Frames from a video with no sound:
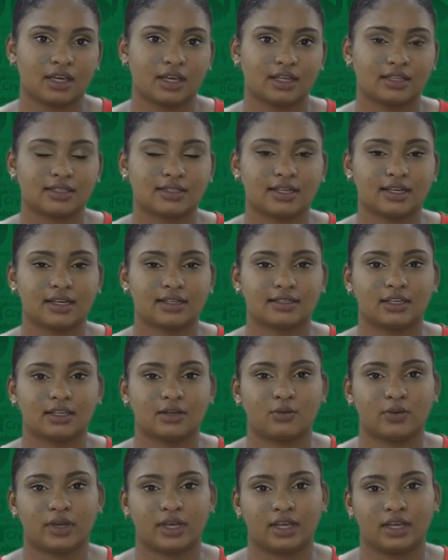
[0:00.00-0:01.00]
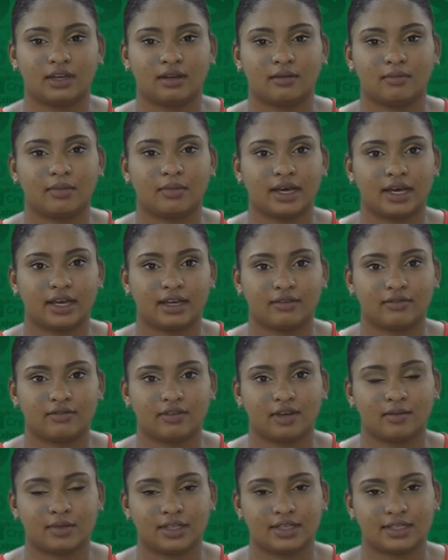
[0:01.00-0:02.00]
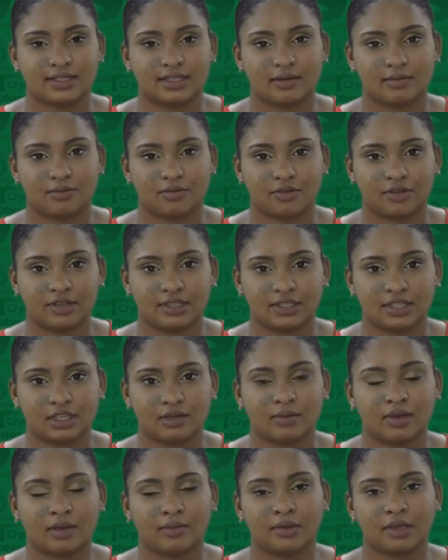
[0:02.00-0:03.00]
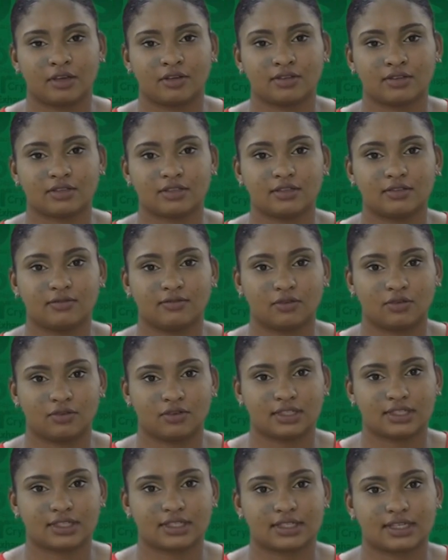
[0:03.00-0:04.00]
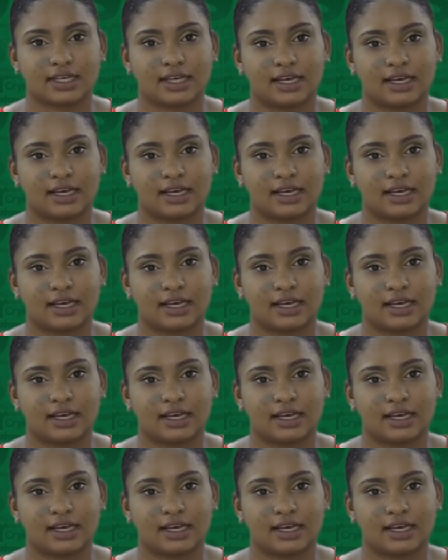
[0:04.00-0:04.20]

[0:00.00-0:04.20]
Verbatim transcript: It started when my family separated, my parents divorced,